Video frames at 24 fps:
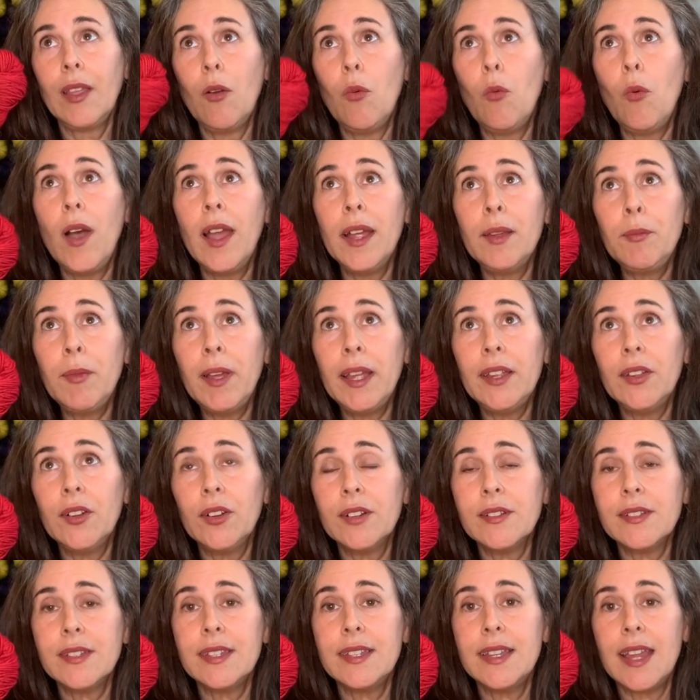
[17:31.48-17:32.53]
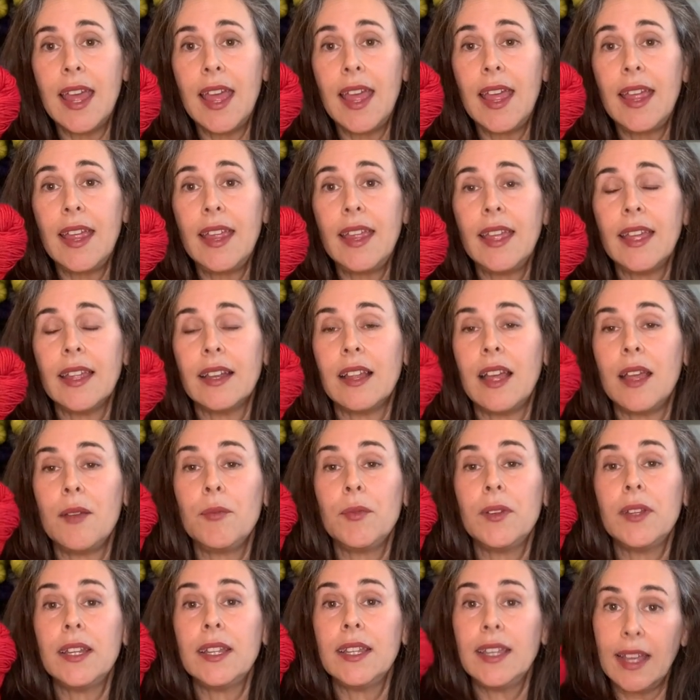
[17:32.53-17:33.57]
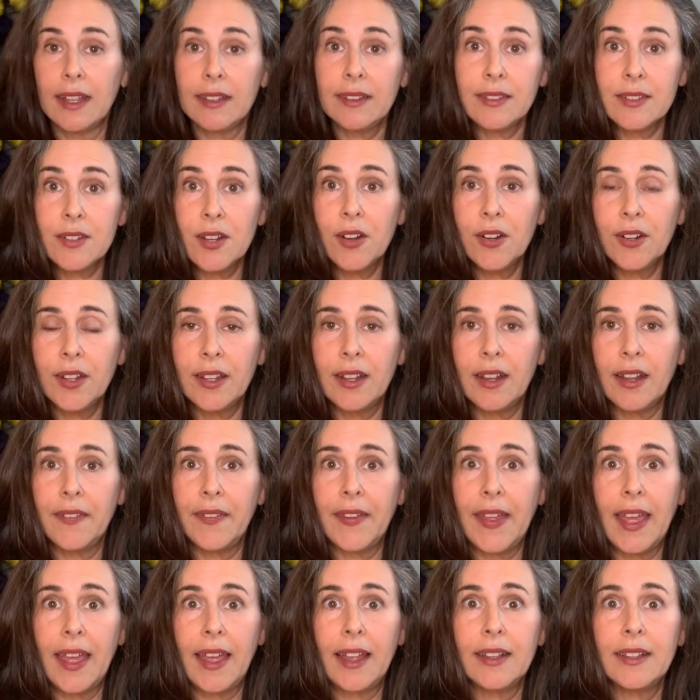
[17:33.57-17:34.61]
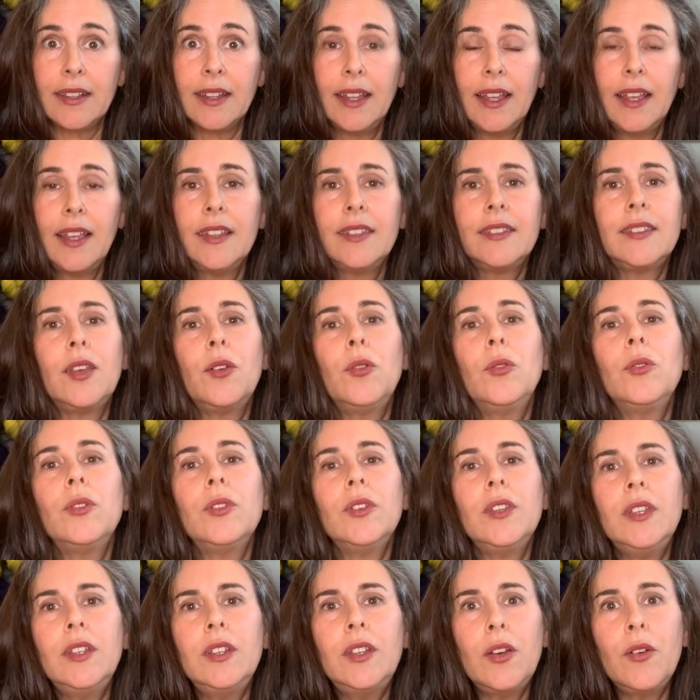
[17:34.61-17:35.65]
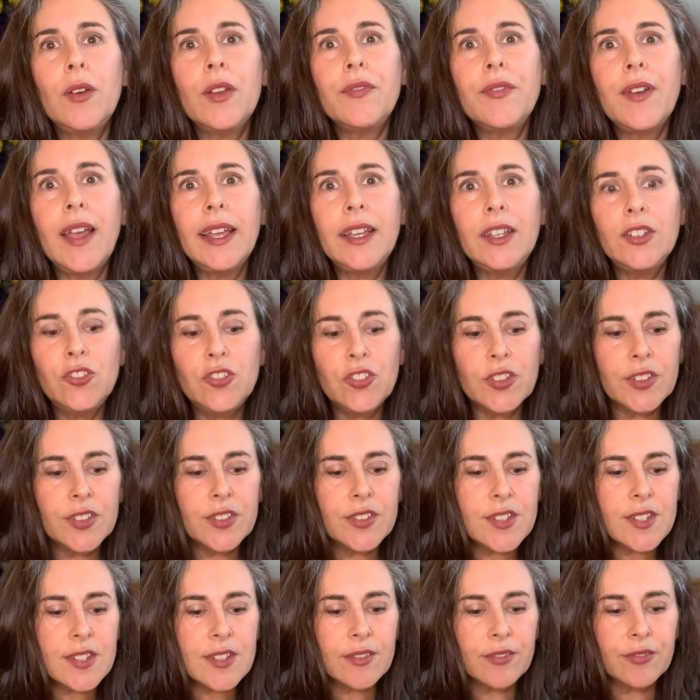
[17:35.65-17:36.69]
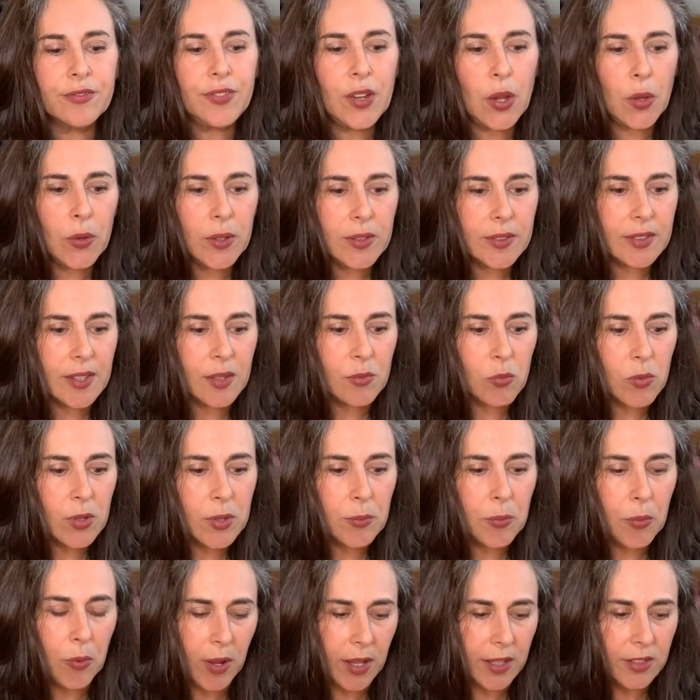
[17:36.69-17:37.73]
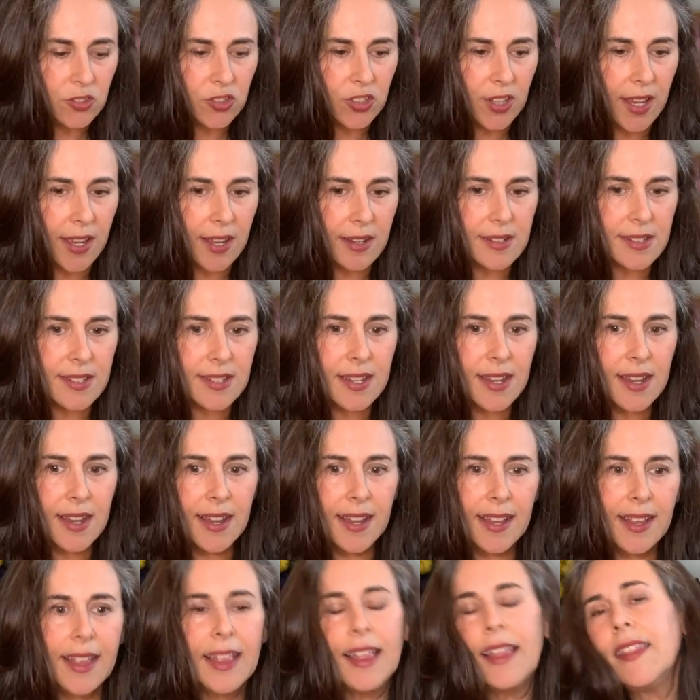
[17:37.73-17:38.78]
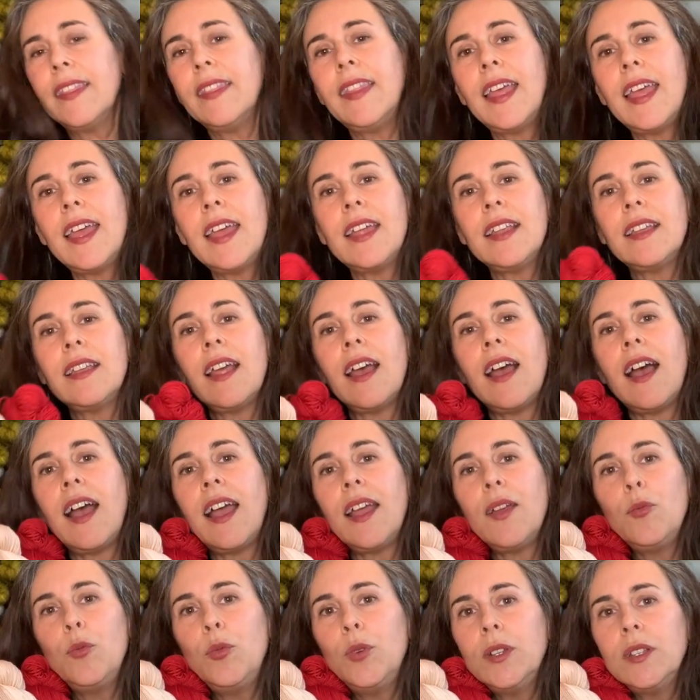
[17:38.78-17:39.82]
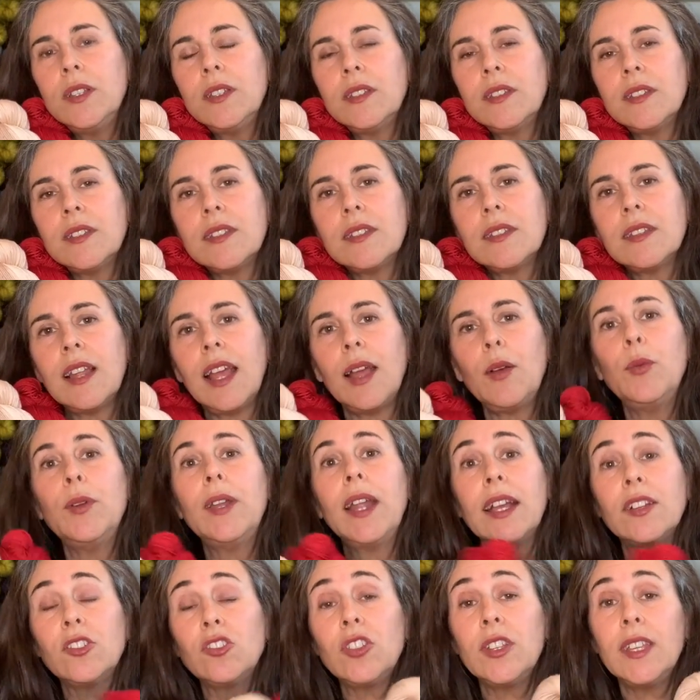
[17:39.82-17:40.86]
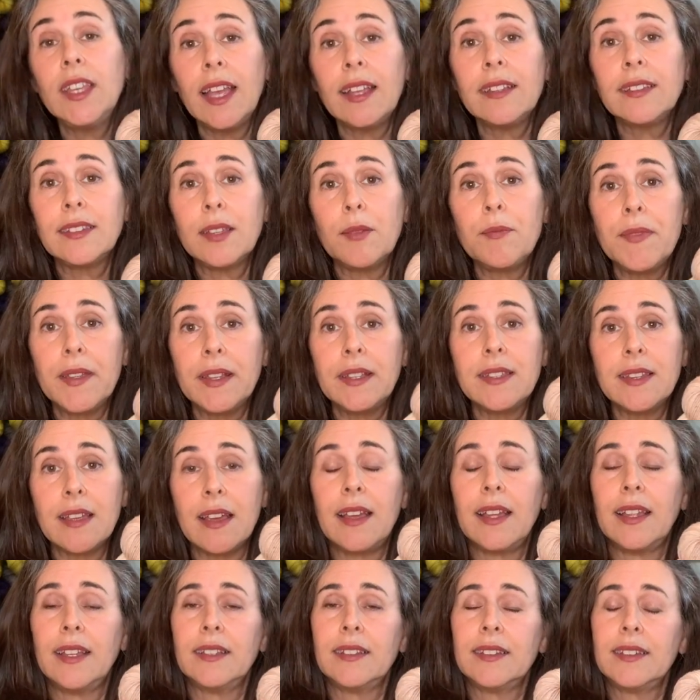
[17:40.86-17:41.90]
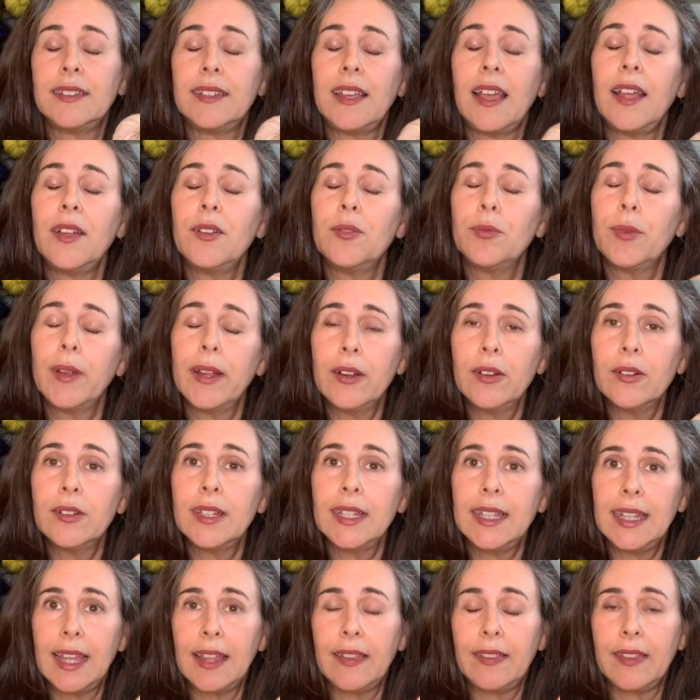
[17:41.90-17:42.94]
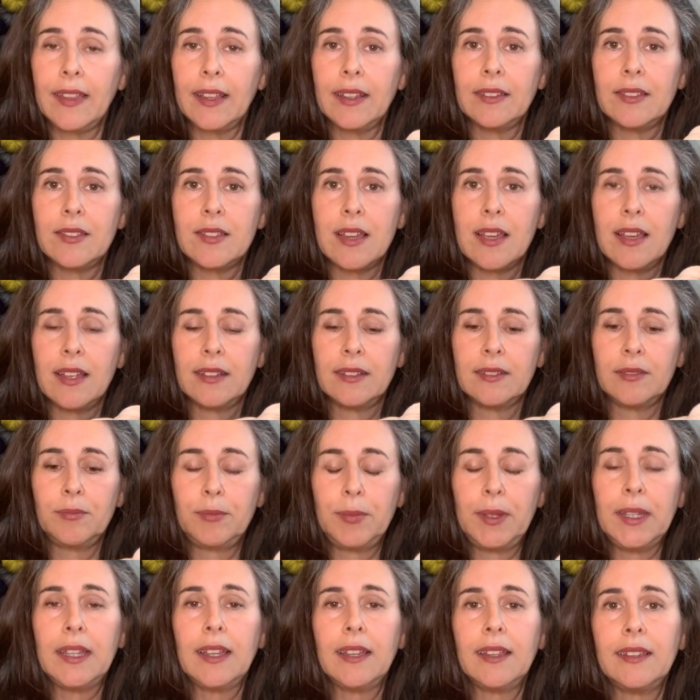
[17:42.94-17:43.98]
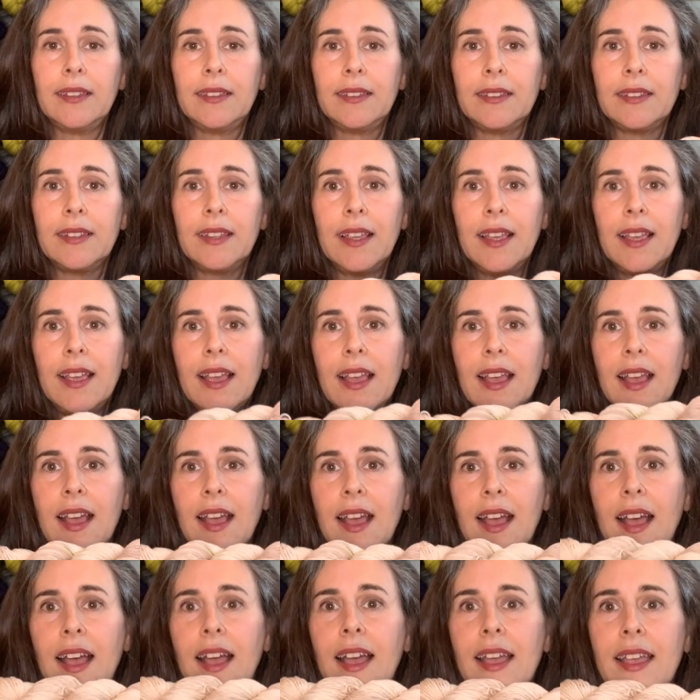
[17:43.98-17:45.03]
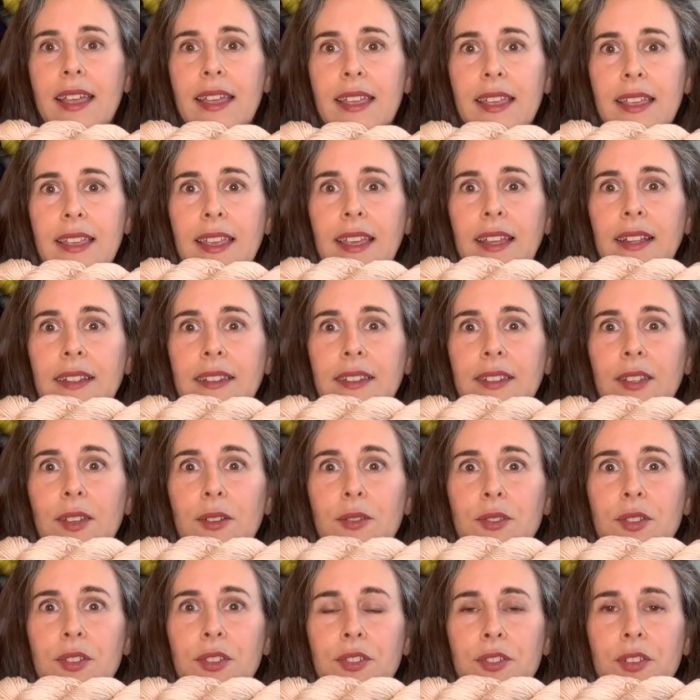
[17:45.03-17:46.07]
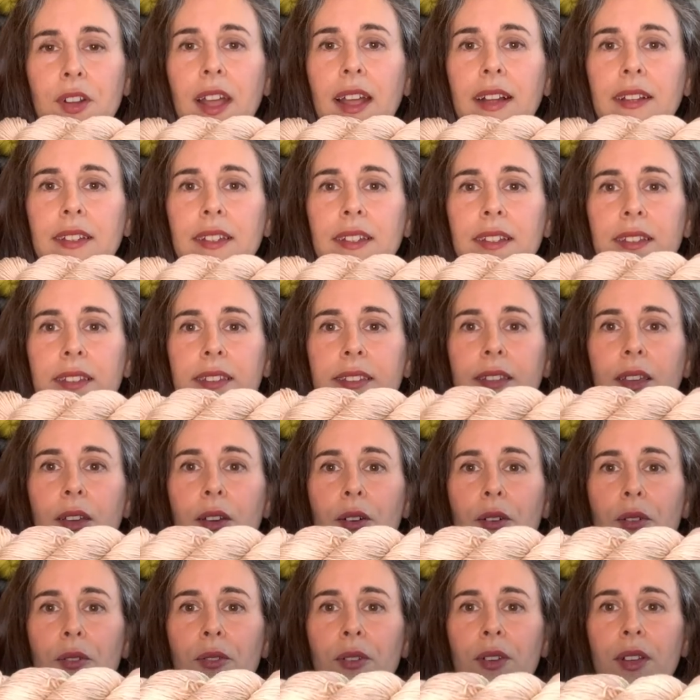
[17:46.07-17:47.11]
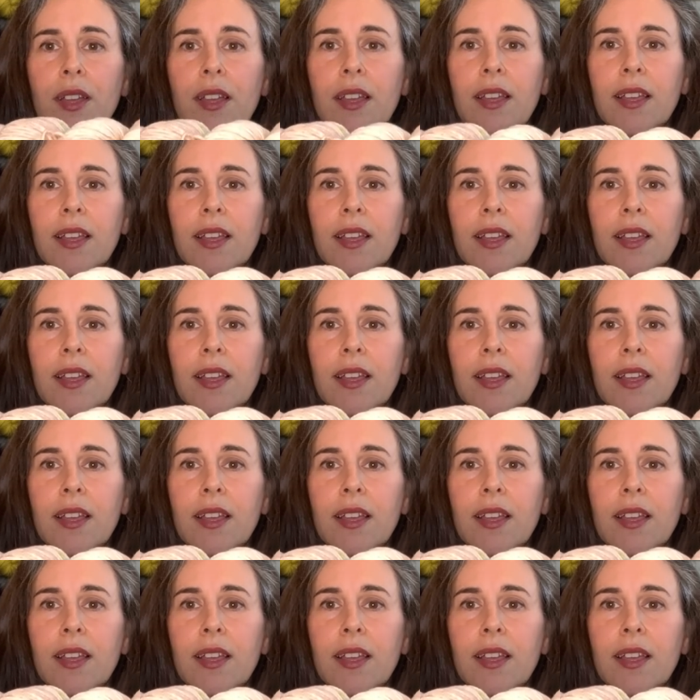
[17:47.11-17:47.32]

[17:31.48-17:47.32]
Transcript: wind my yarn today, and I'm gonna get started on that. So, you know, if I could just focus on one project, then I wouldn't, I would actually get something done. See, I rarely get things done because I get so distracted. So